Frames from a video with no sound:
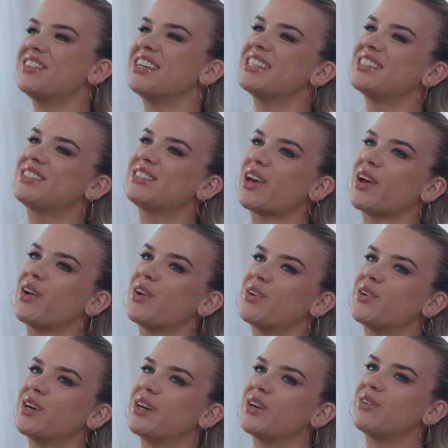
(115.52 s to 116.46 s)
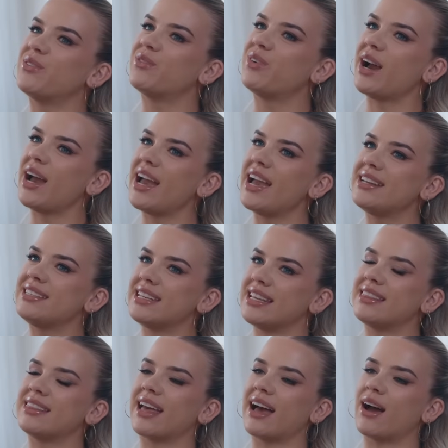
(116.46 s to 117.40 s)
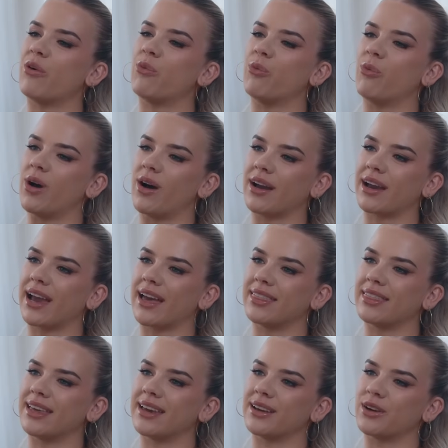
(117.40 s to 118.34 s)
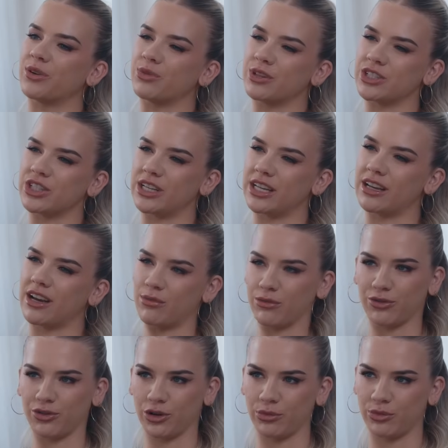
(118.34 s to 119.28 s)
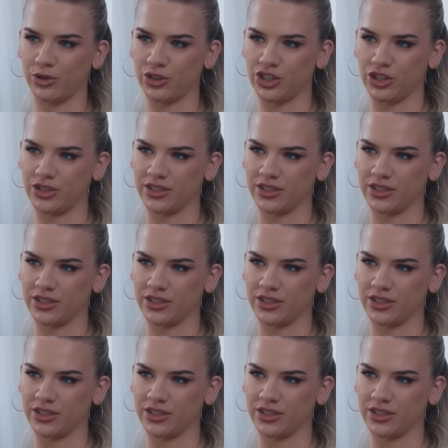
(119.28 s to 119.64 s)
So where did that work ethic originally come from, would you